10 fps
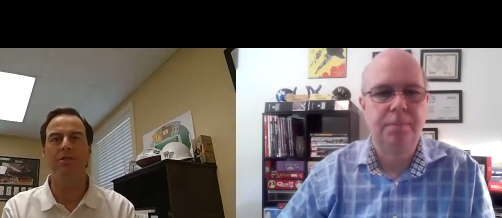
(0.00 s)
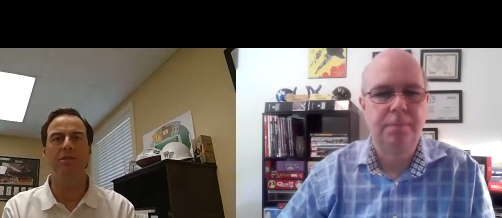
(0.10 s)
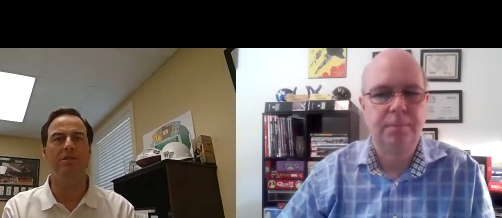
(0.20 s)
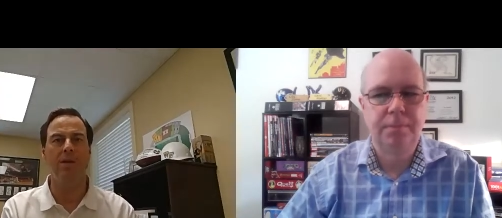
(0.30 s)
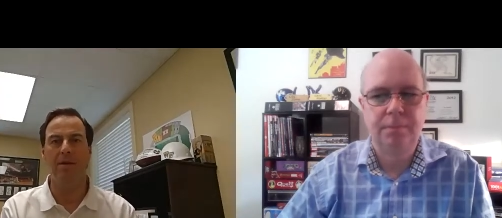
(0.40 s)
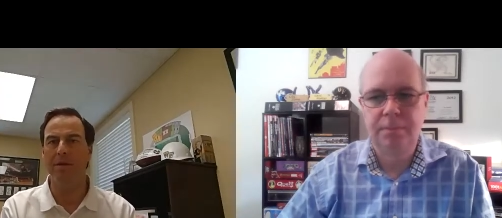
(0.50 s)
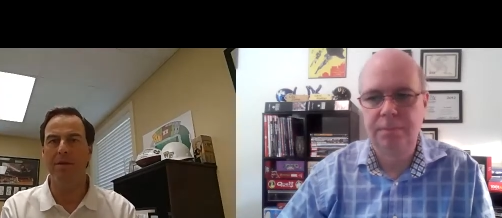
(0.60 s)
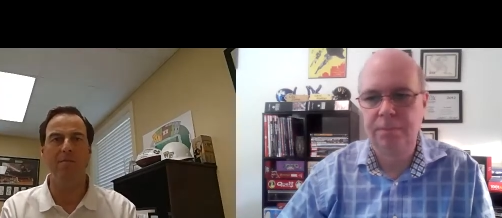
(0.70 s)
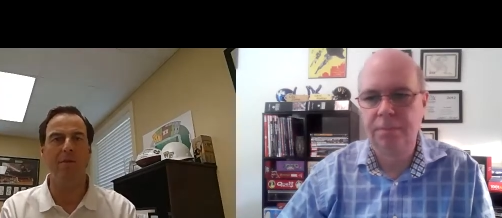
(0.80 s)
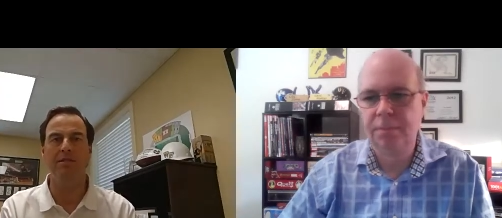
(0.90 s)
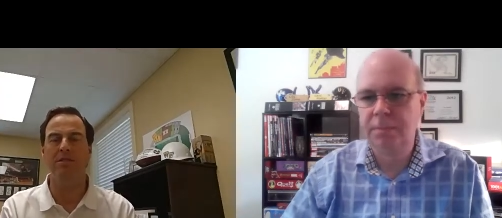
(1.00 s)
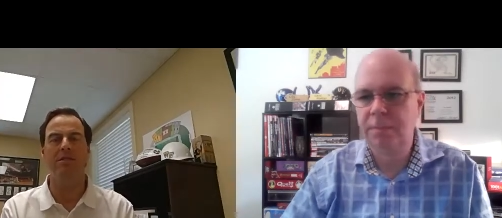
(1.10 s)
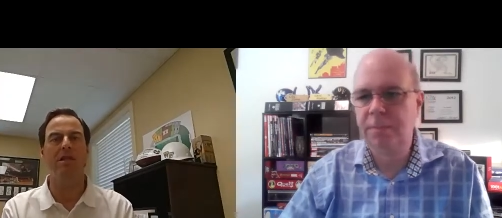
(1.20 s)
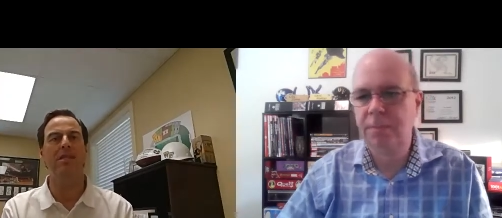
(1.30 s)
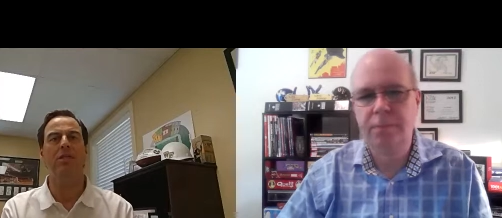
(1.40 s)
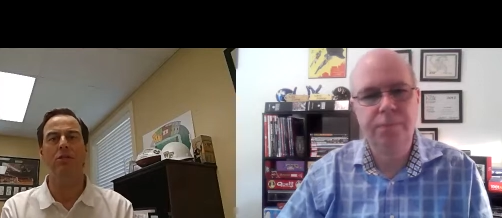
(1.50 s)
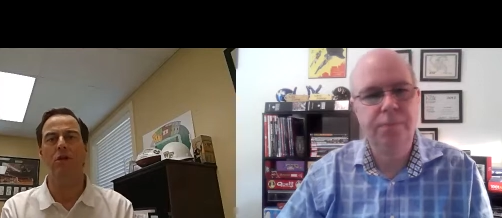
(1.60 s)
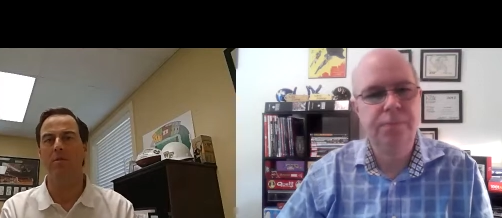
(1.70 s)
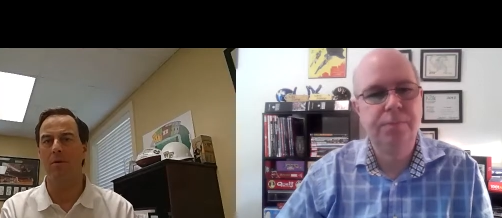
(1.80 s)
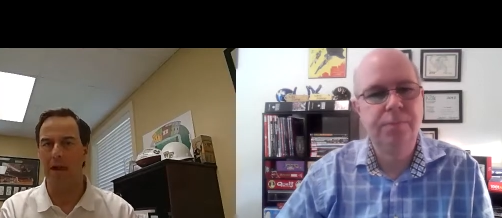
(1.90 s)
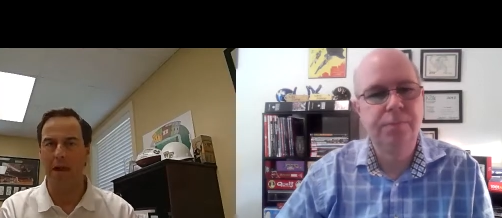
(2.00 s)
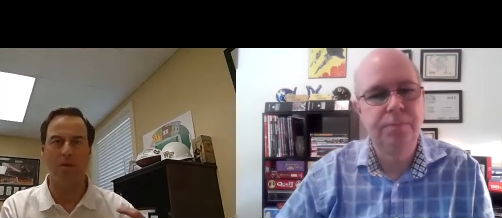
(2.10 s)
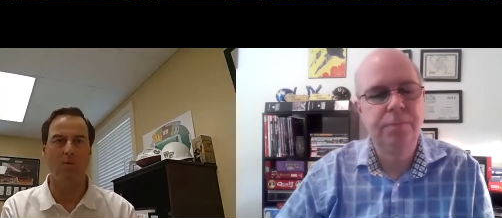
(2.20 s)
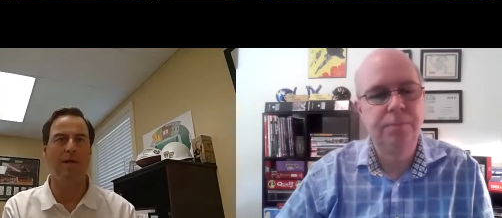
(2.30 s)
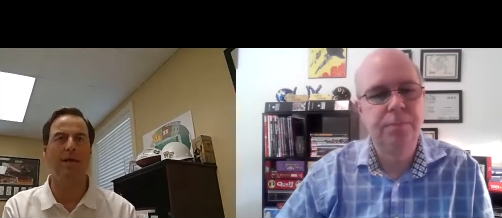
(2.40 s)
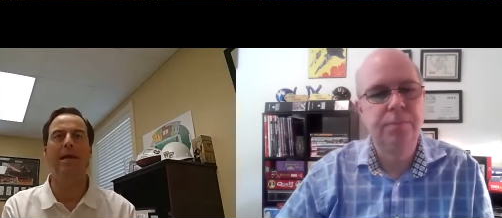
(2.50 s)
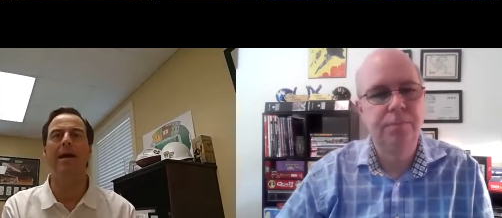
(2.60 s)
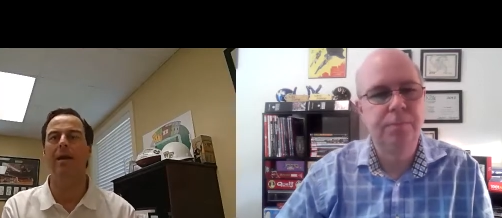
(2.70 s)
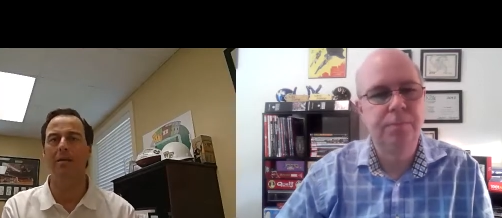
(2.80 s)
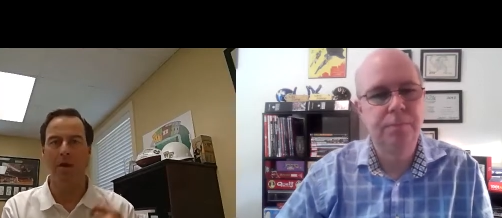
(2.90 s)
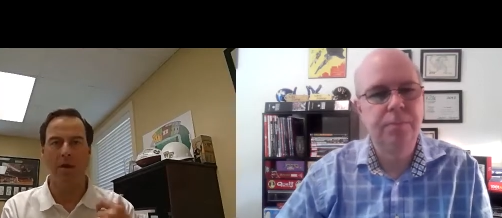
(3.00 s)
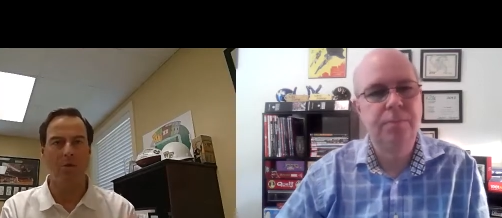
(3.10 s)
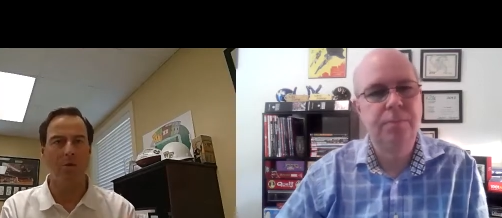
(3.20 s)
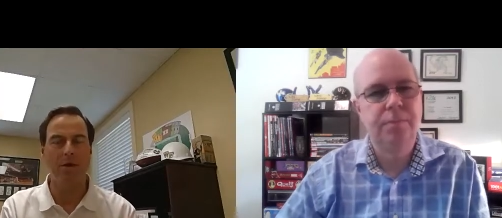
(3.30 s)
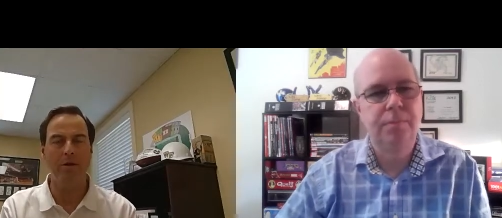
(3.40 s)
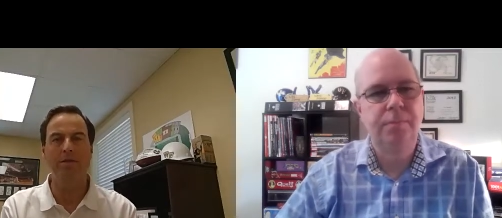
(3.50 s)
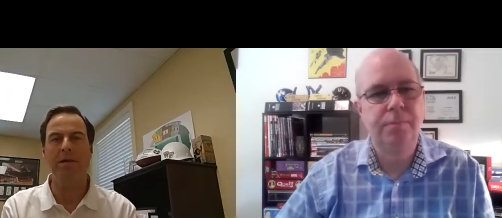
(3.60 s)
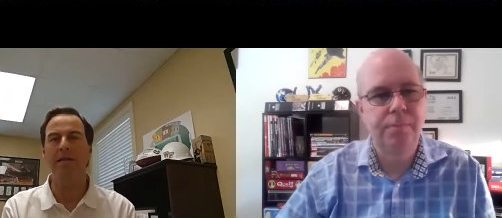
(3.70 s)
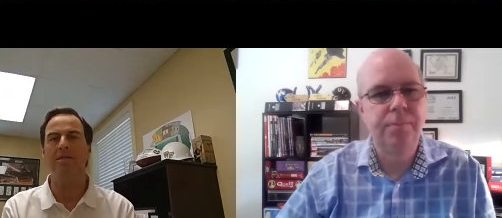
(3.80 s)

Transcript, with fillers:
Speaker 1: He's come into places and had to turn them around and reignite him, re-energize him.